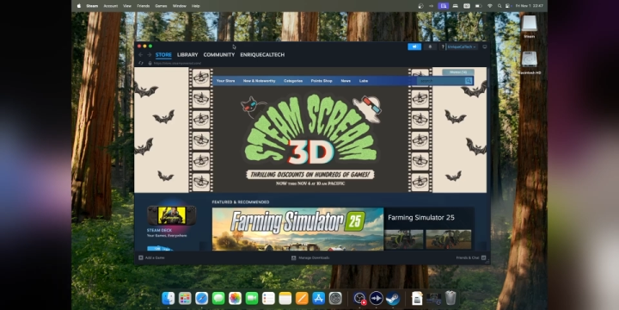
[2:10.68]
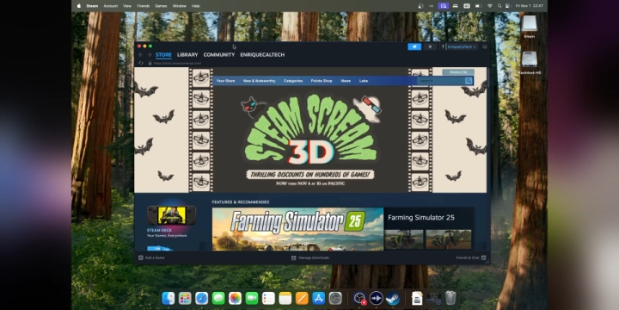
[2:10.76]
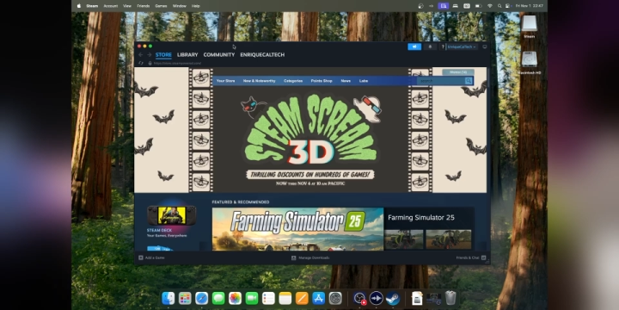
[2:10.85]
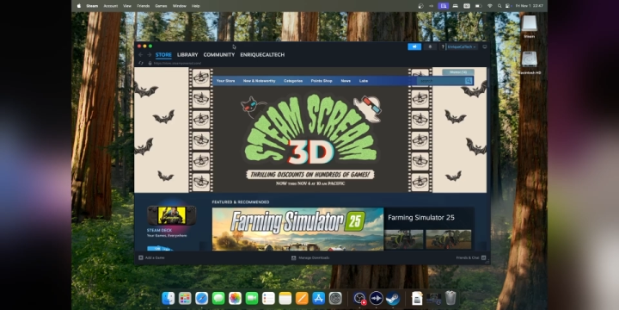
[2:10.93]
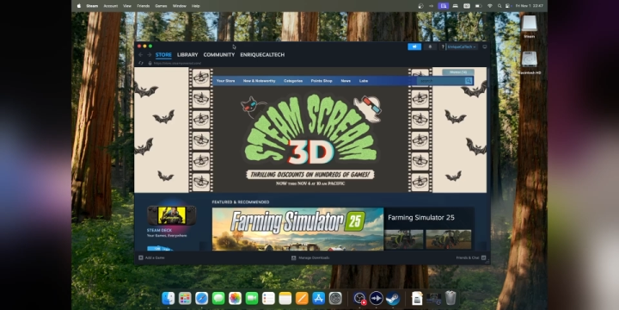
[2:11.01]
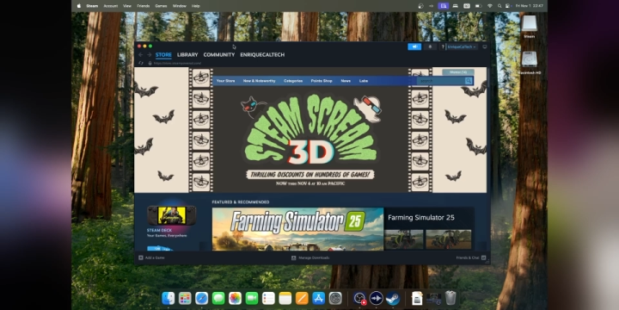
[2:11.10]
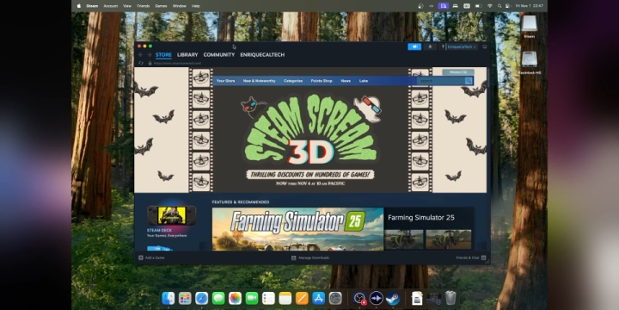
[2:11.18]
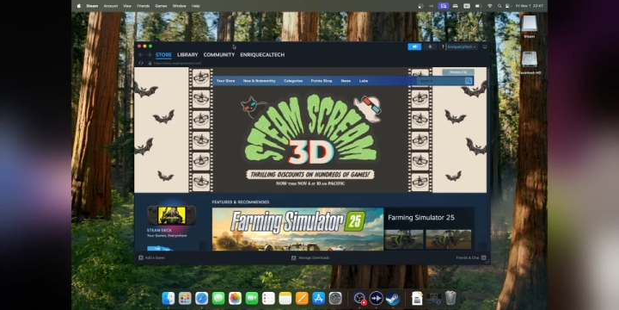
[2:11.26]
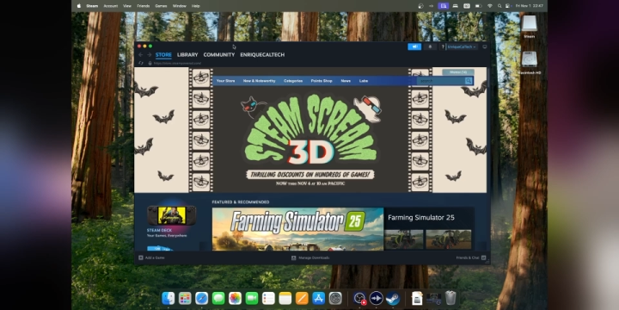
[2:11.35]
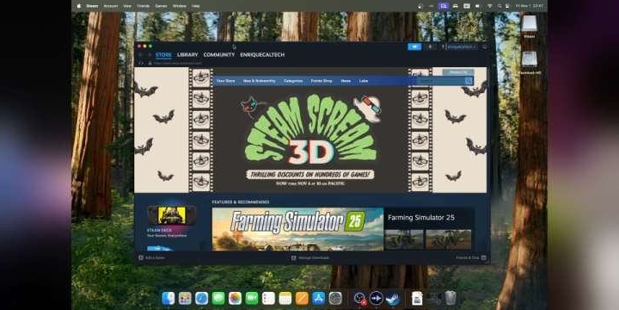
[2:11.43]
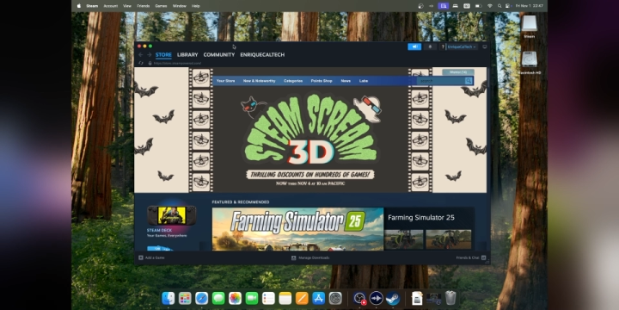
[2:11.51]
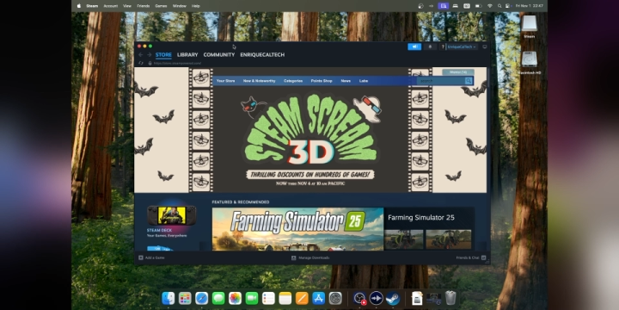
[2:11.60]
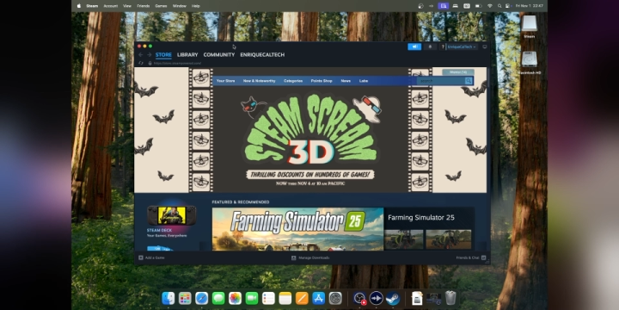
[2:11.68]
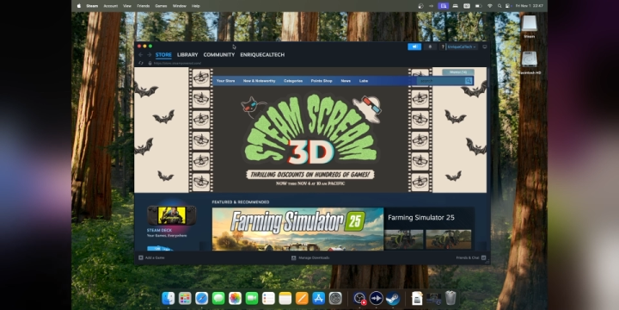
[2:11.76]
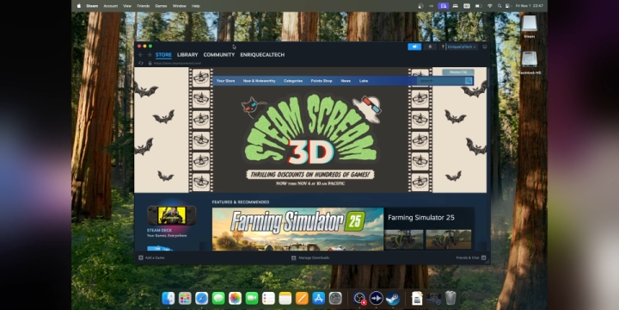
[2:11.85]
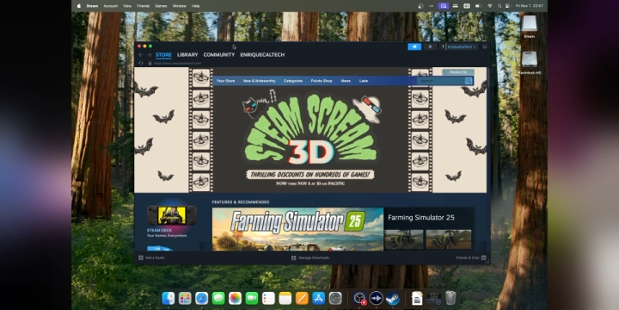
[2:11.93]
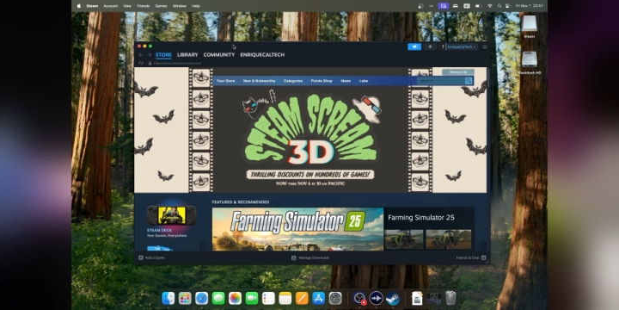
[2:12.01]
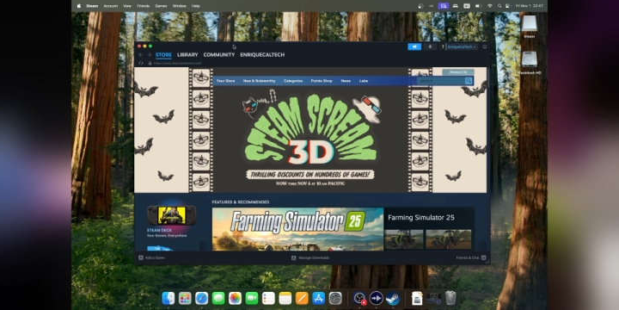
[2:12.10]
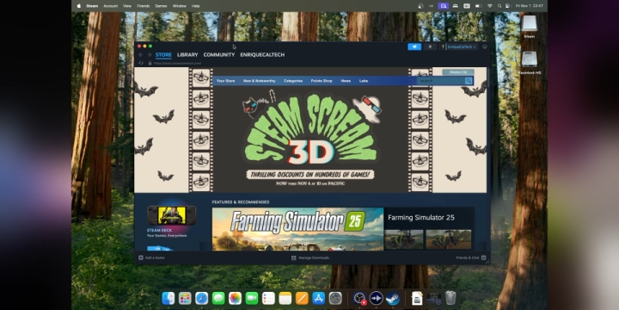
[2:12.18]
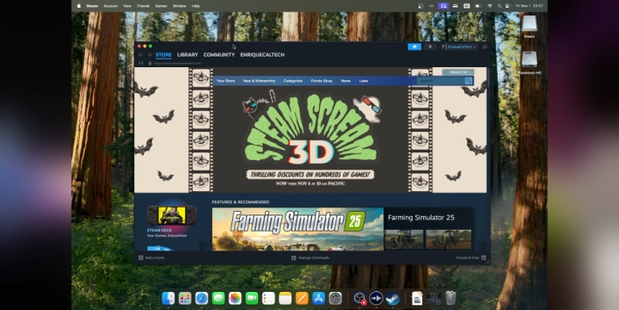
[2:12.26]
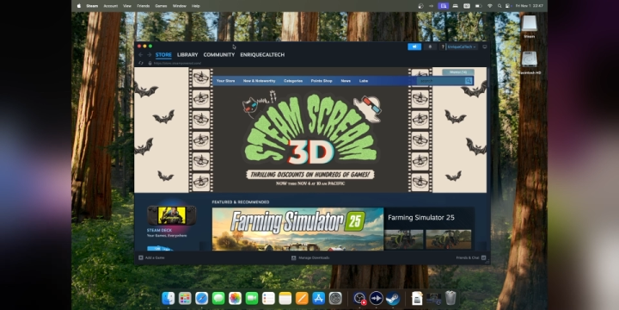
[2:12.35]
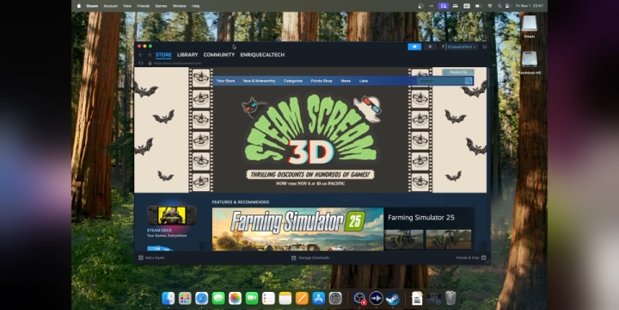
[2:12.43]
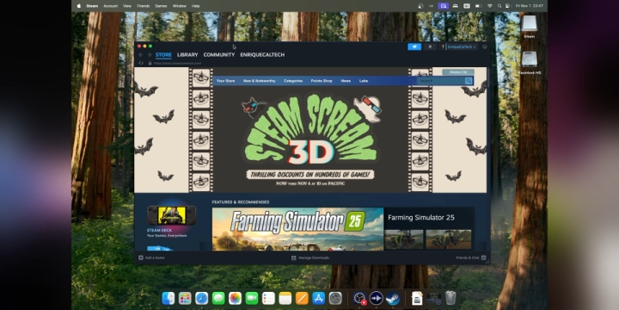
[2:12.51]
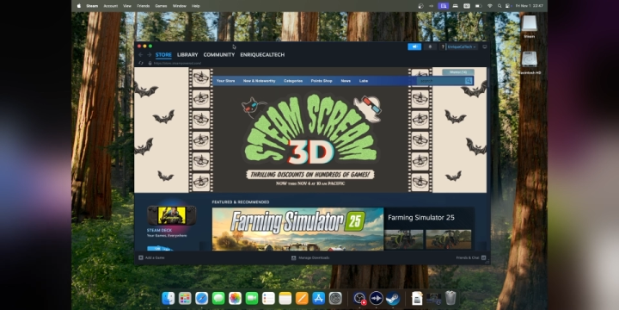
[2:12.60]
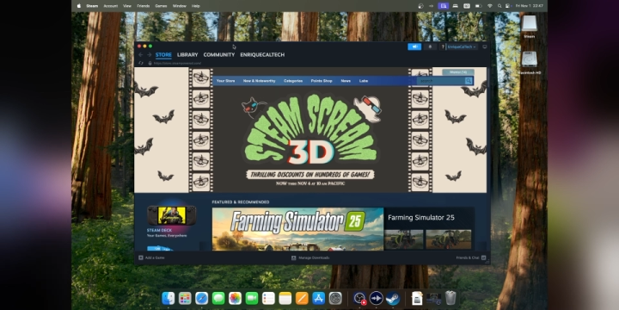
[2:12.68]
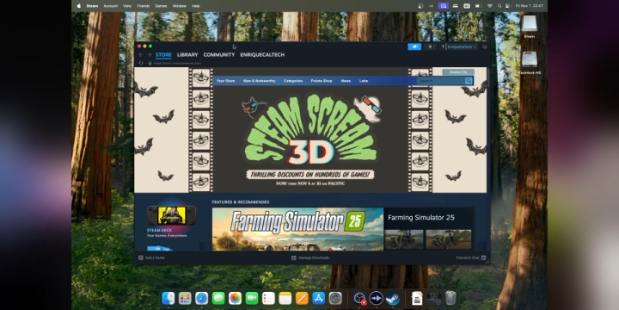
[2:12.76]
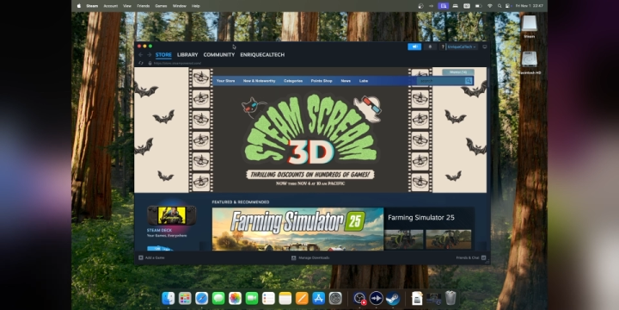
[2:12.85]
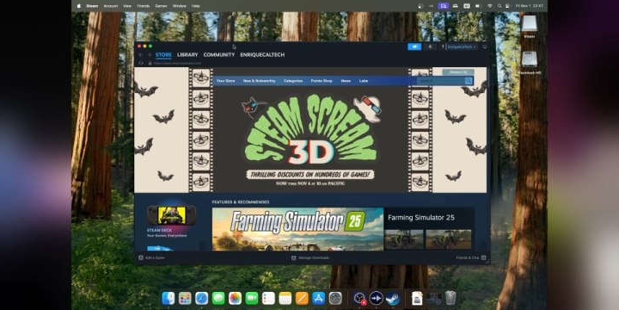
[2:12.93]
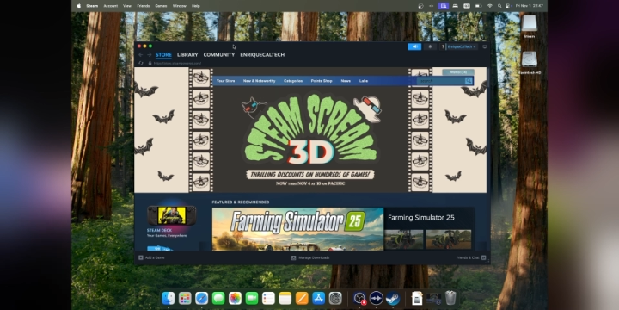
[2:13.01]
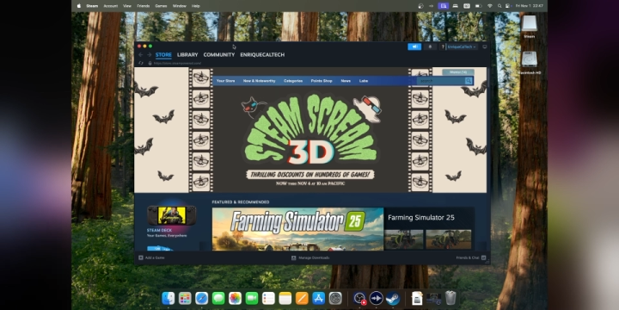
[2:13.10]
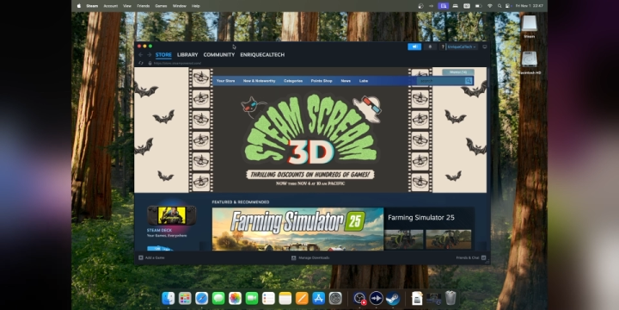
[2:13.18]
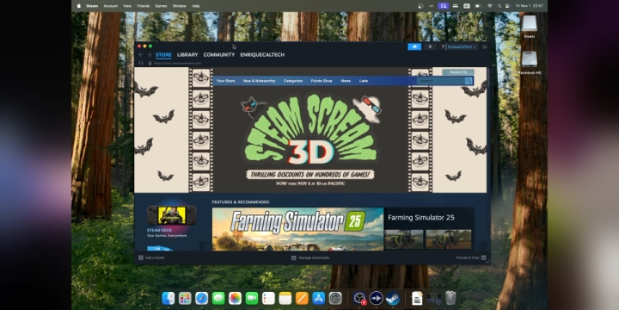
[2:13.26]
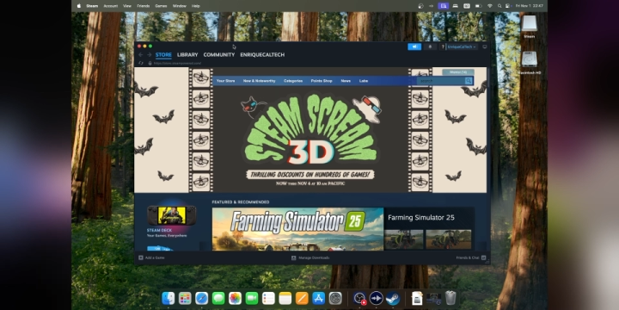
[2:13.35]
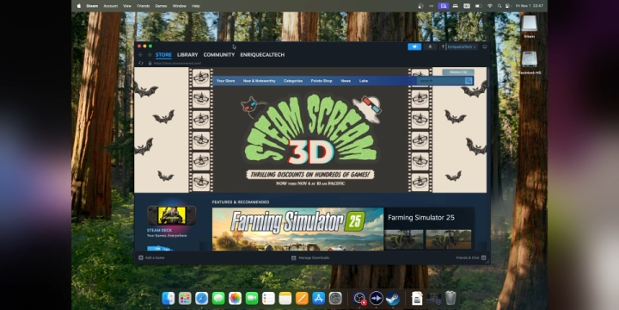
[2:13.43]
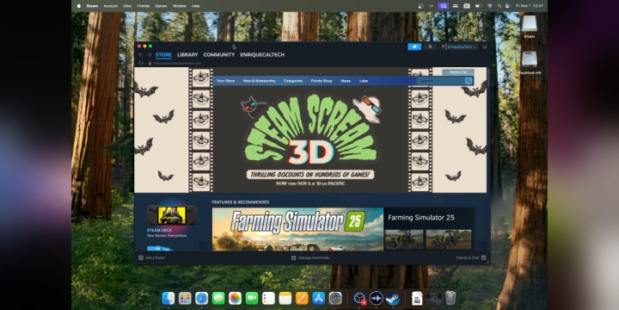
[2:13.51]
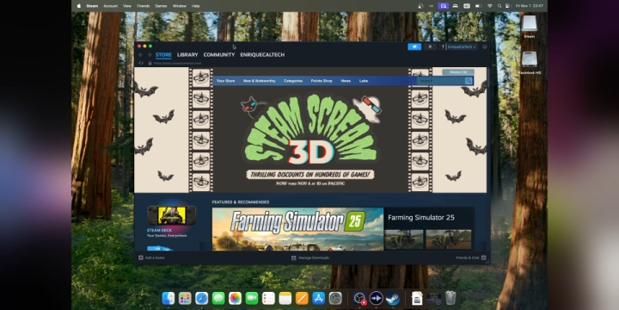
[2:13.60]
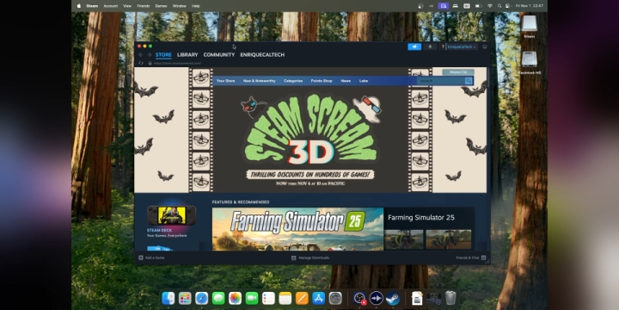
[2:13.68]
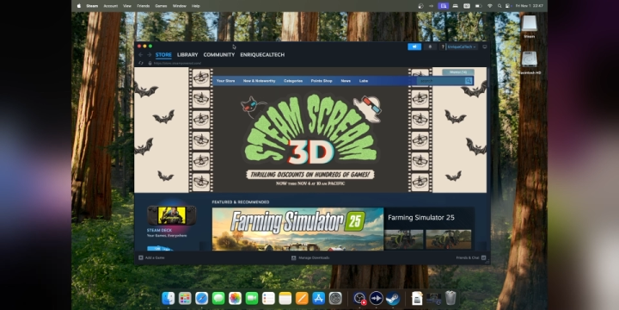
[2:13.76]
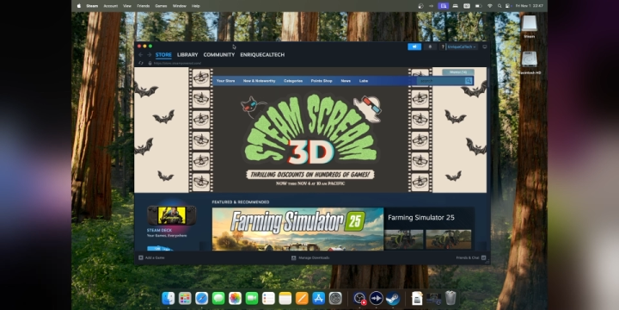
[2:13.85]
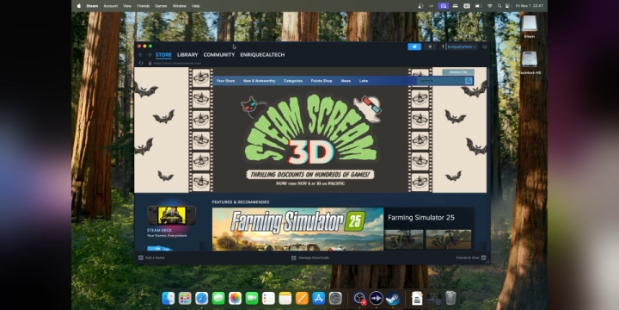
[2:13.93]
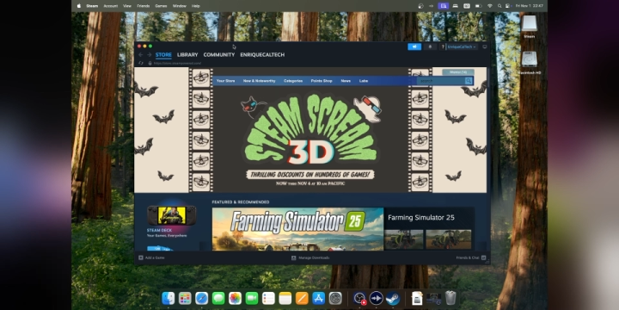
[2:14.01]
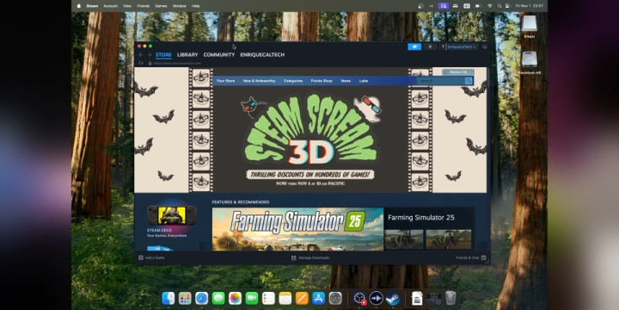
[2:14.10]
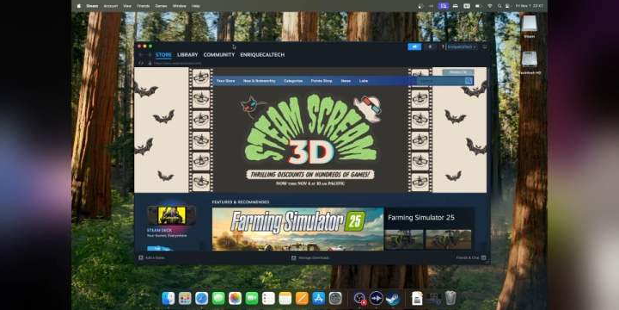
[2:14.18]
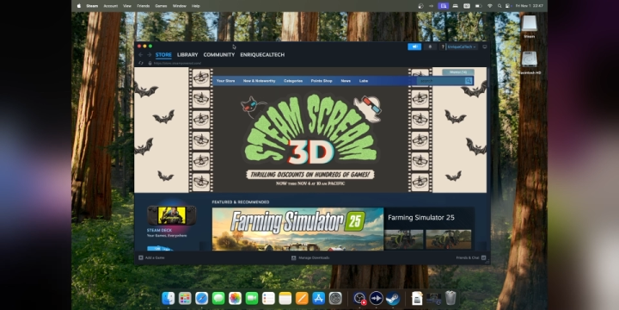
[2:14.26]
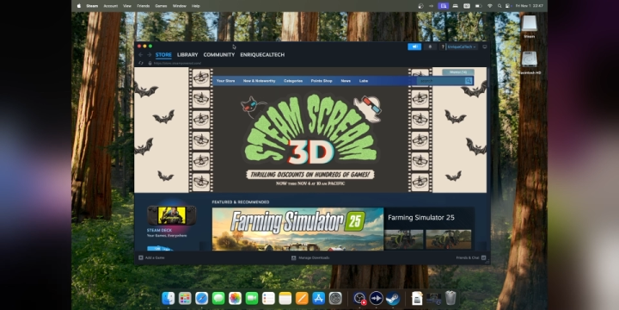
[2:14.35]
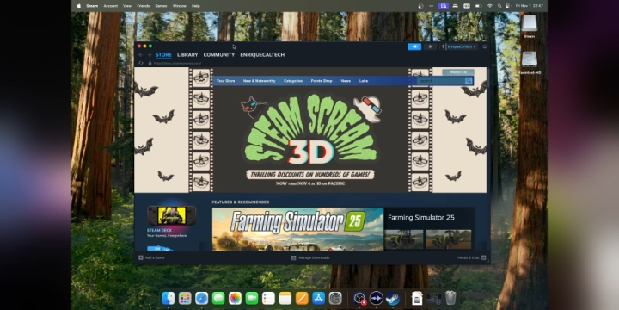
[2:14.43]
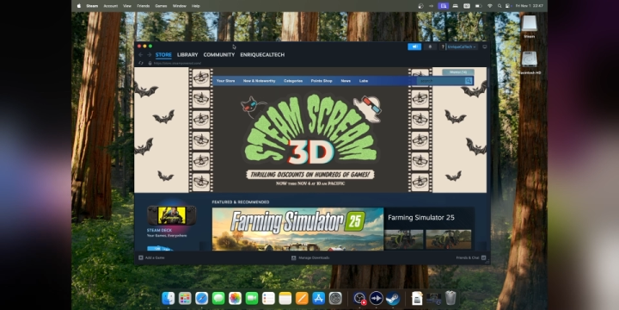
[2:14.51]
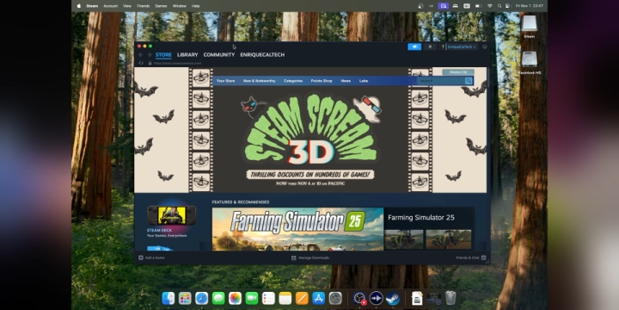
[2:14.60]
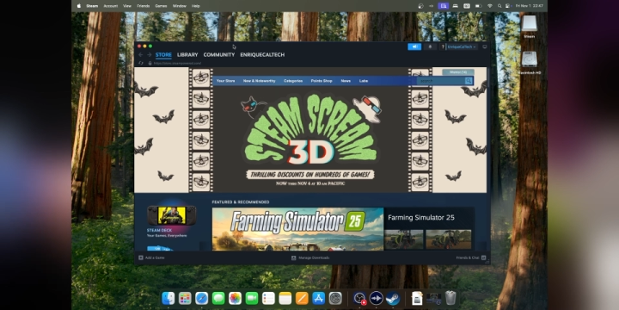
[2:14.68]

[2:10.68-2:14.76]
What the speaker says: No face is visible, so there are no lips to read.